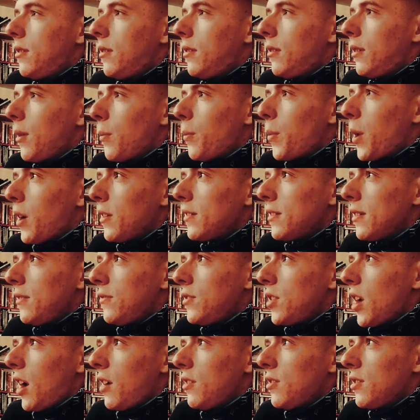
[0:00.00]
The positive
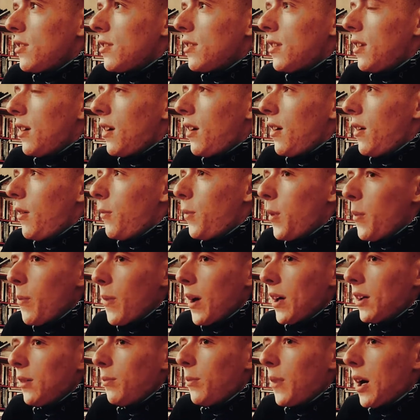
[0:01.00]
changes that have been
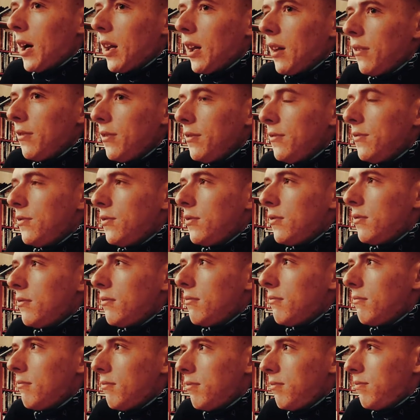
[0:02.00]
made in my life have
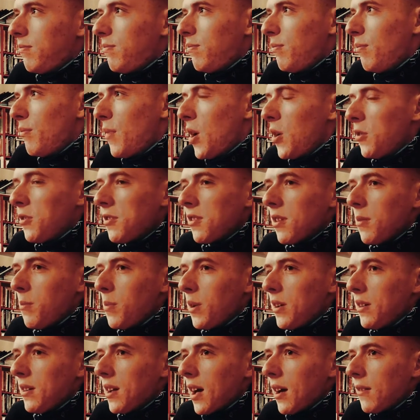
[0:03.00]
mostly
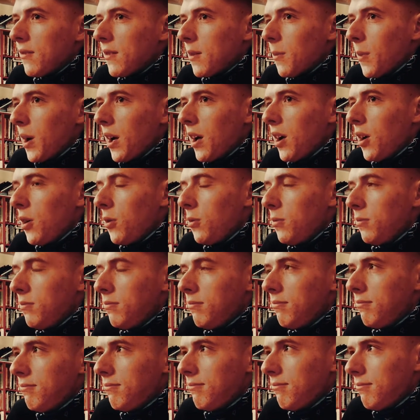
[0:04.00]
been down to my
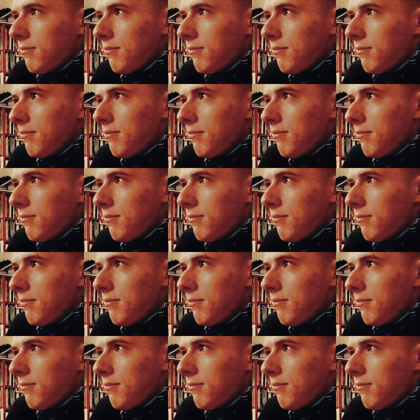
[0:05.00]
own